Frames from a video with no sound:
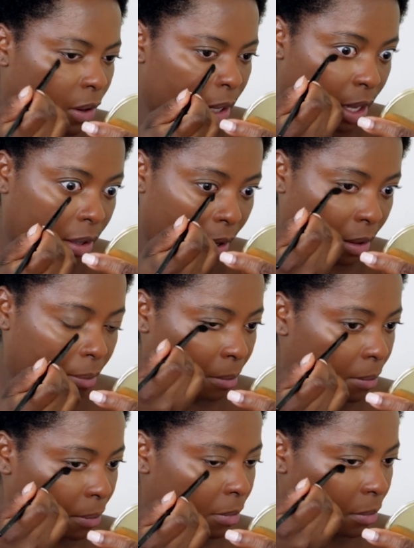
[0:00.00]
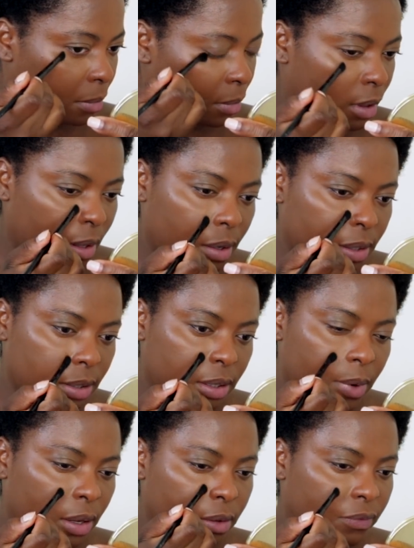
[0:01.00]
So very lightly.
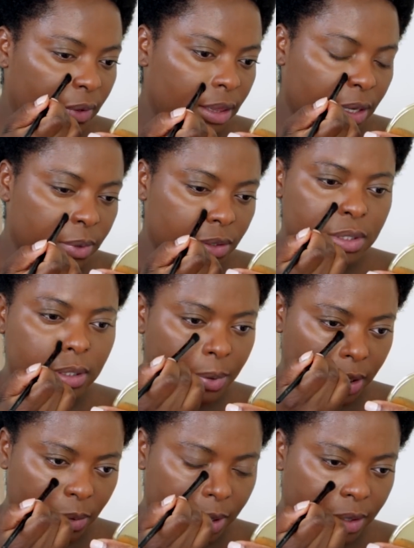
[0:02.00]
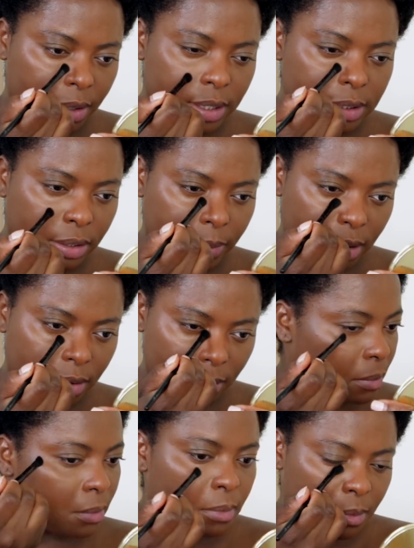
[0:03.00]
Just the regular V that you would
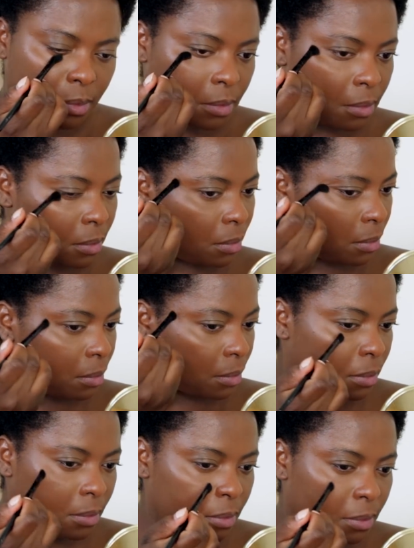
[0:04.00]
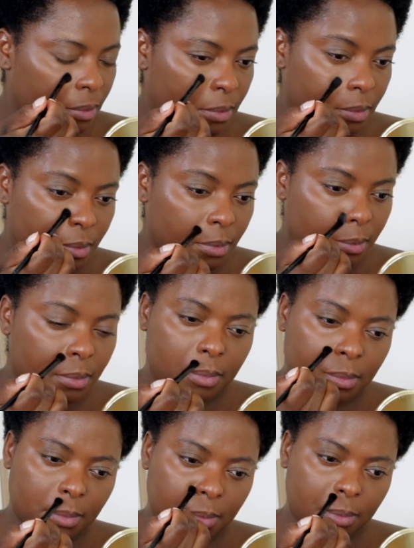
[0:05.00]
usually put your concealer
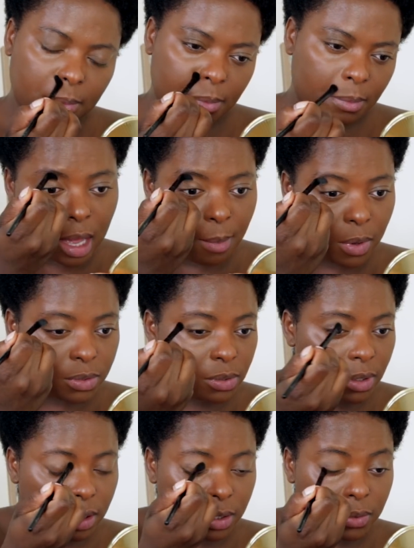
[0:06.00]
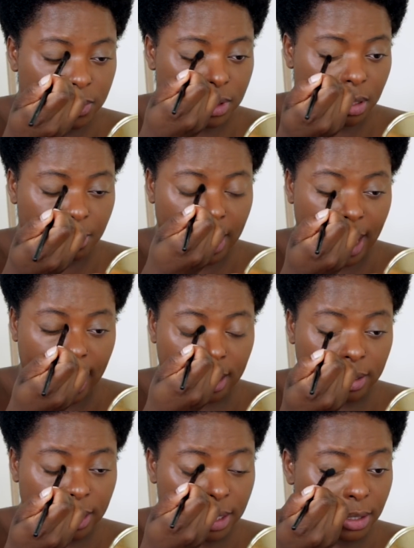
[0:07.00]
with. I'm also going to use it on my
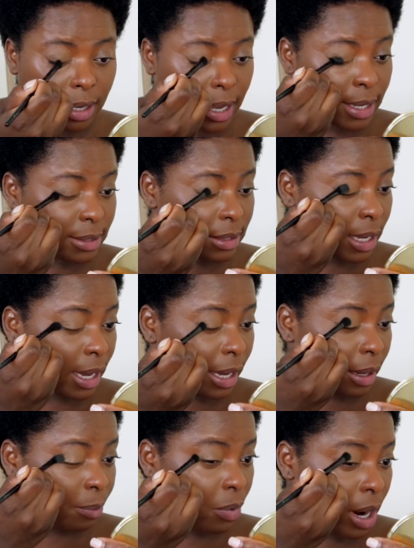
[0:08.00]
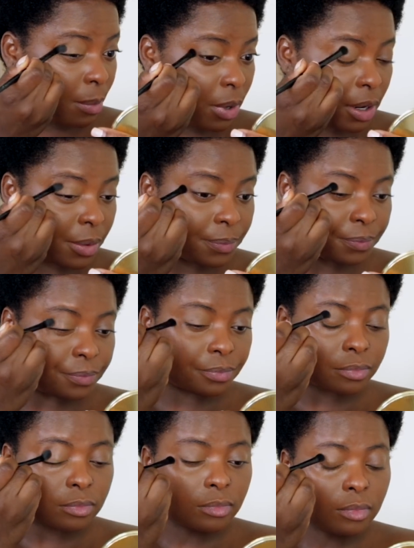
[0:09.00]
eyelid as a primer,
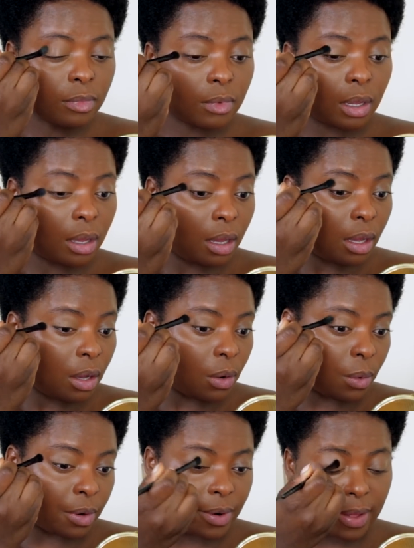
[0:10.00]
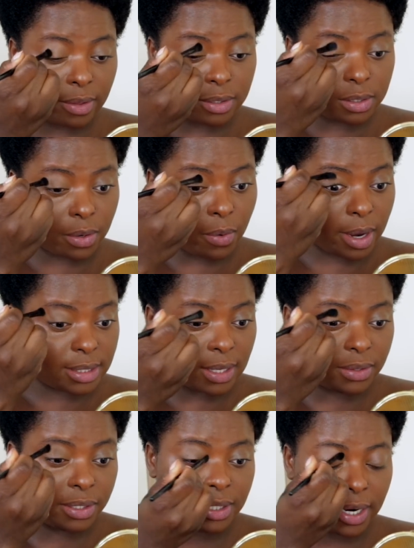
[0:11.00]
or rather to cross out
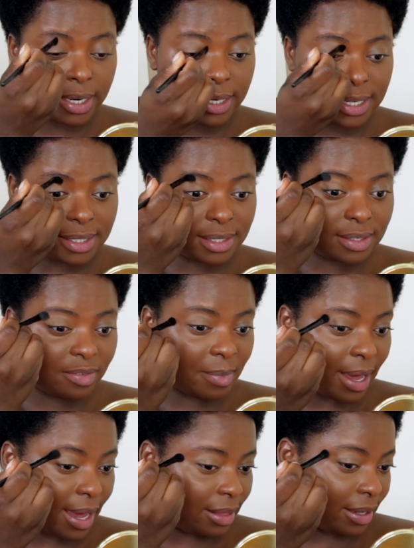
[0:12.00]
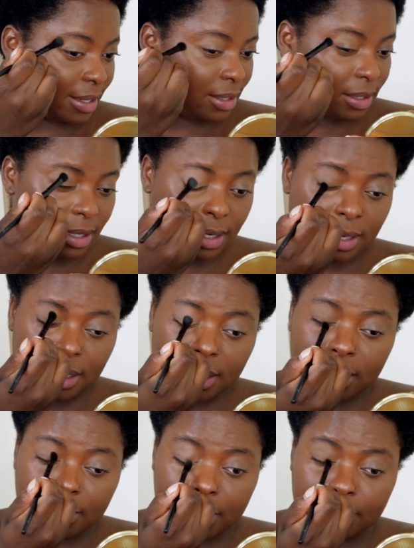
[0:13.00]
the darkness of my eyelid,
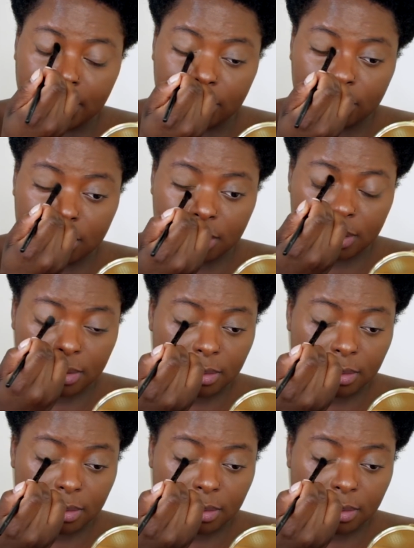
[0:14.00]
but both.